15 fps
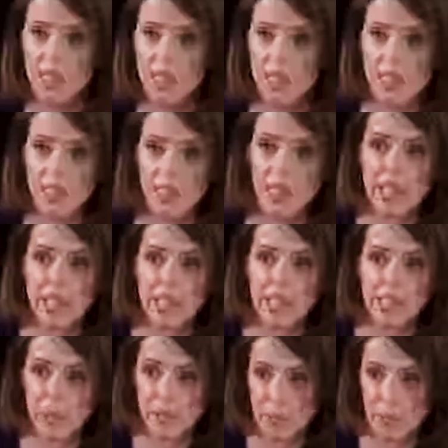and I think
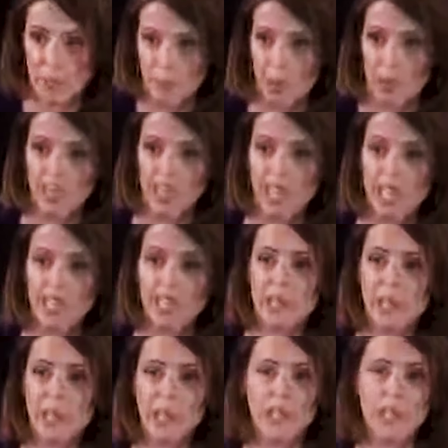it's the point the lady
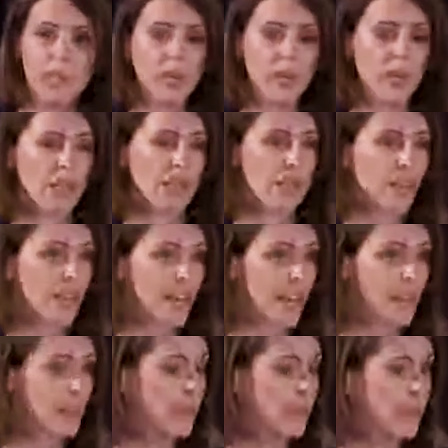is making as well, that the
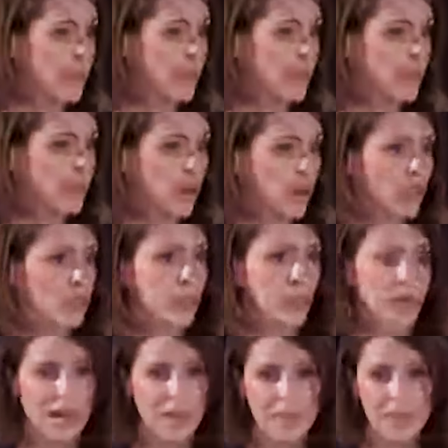fact that people are called
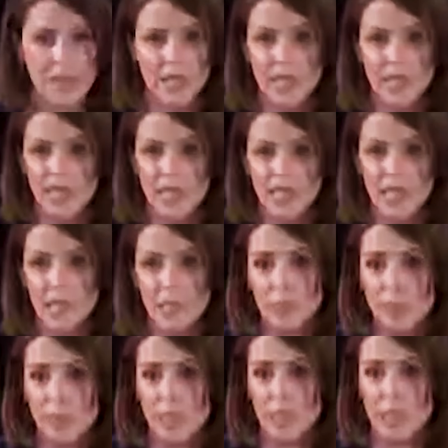Muhammad
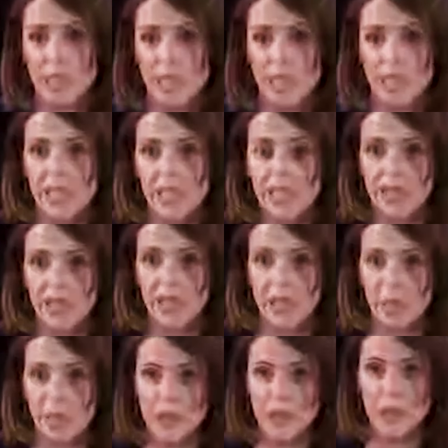is probably,
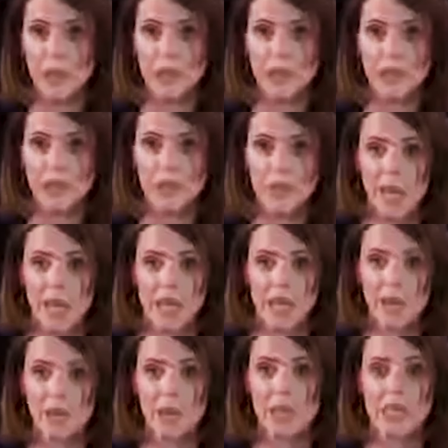in the perception of
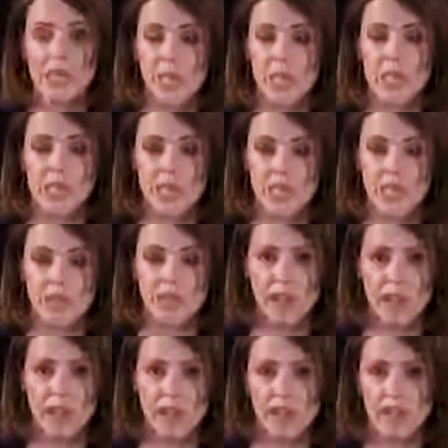many, putting them in a
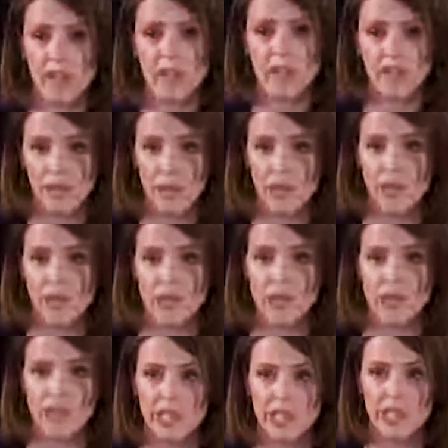disadvantage. Right. And of course, I totally